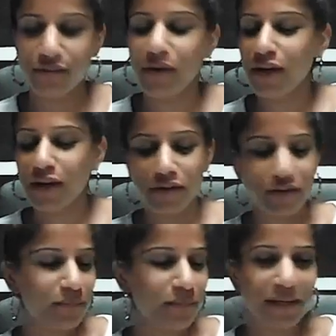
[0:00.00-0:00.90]
wine
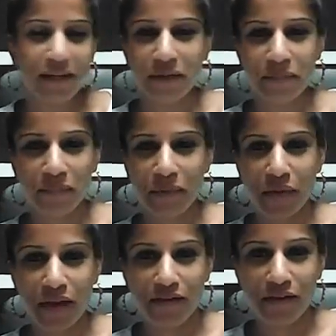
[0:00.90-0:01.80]
or a beer,
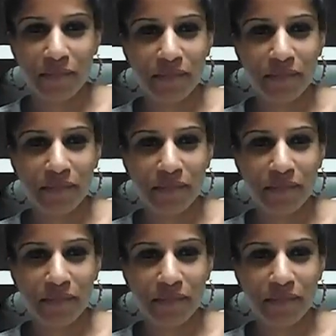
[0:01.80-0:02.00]
whatever,